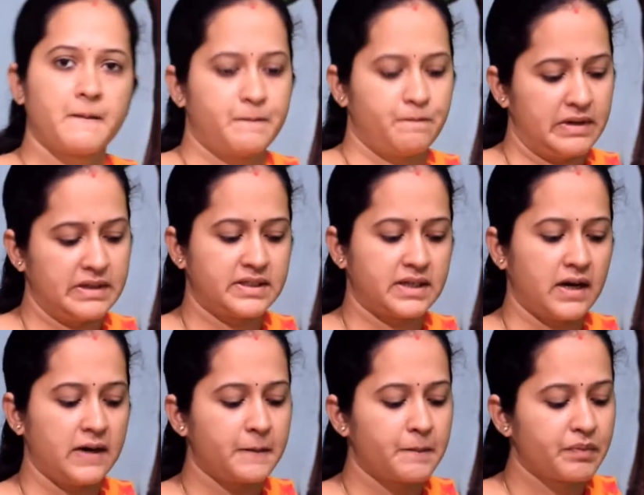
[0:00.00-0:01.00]
Let's start.
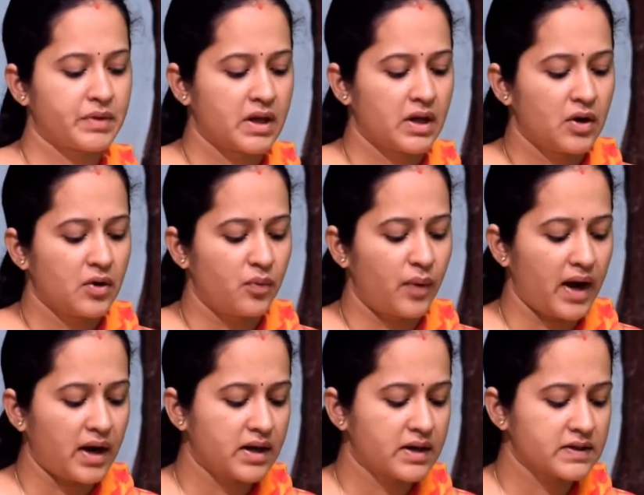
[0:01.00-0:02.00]
Where
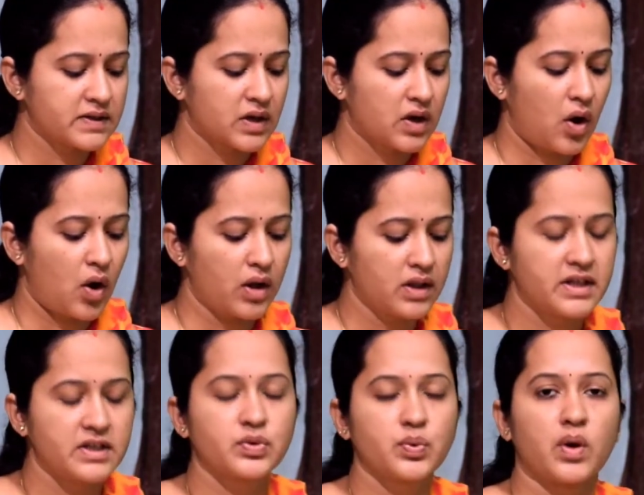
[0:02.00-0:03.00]
does all
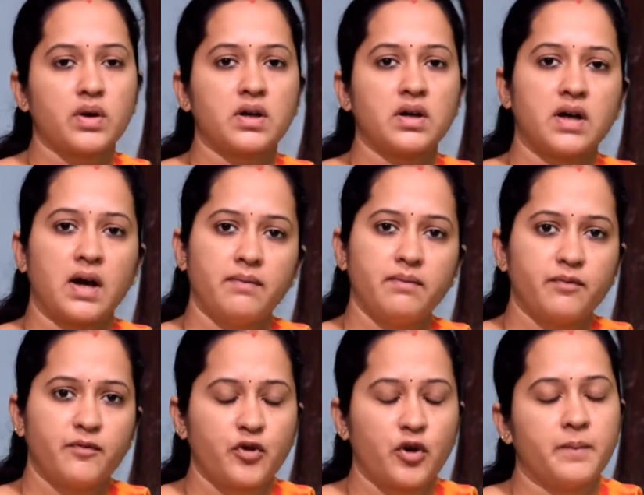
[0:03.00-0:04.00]
this water come
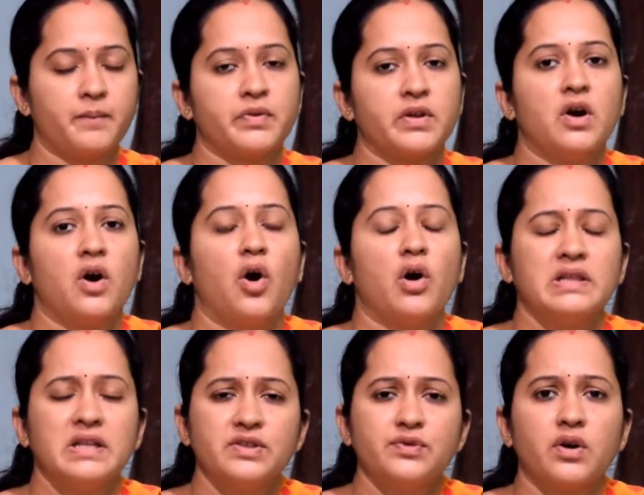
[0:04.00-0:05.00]
from? All
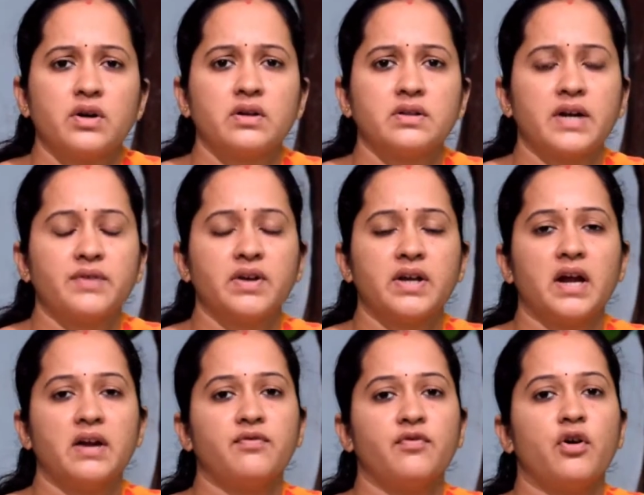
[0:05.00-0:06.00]
this water that we
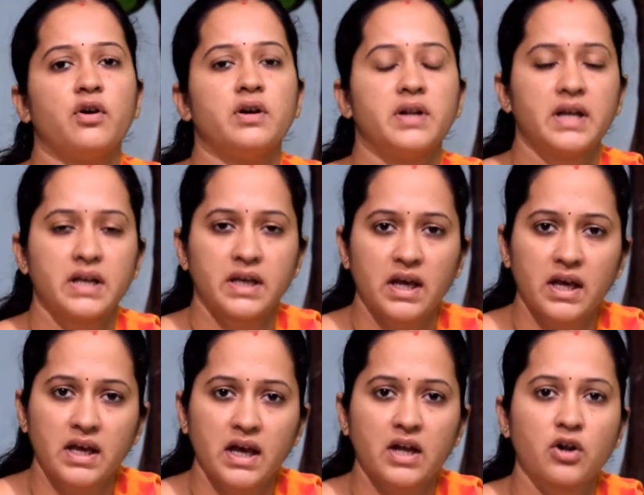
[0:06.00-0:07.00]
get for drinking
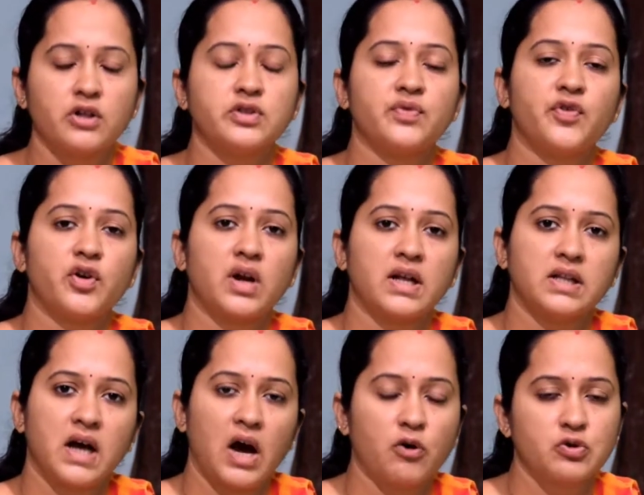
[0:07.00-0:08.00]
and also for other
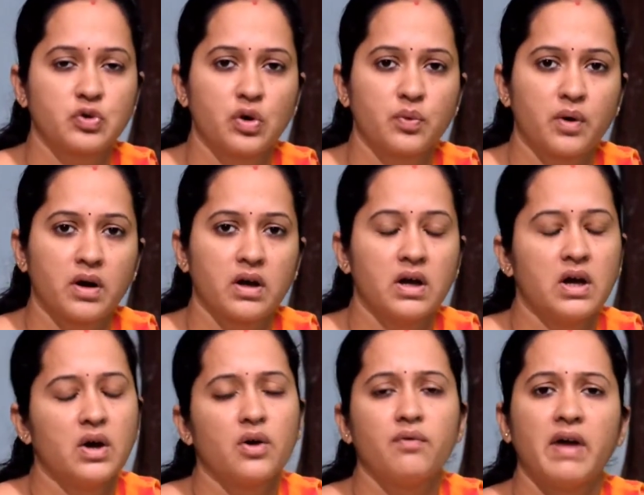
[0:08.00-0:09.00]
household work,
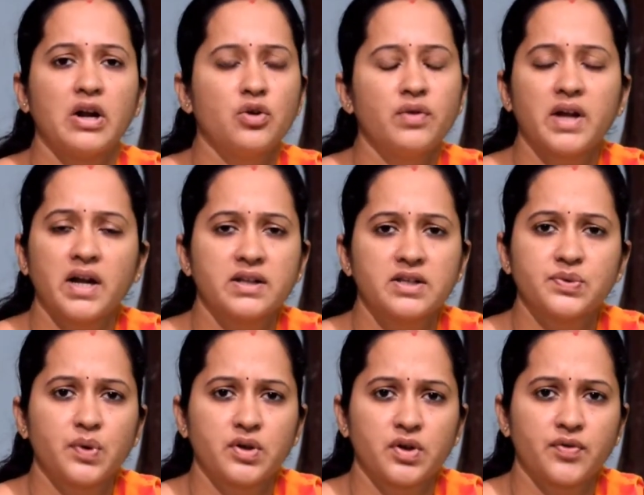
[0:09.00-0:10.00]
where do we get this
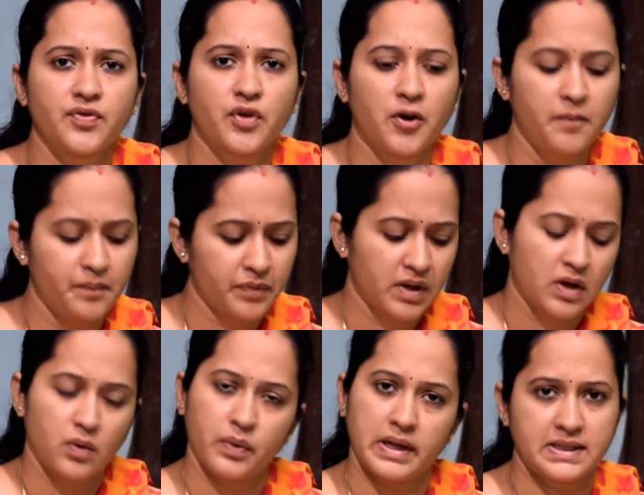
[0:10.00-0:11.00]
water from?
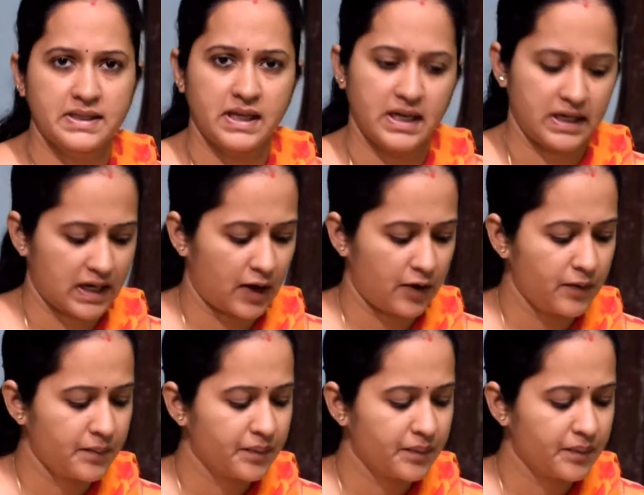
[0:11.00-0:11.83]
We'll see it now.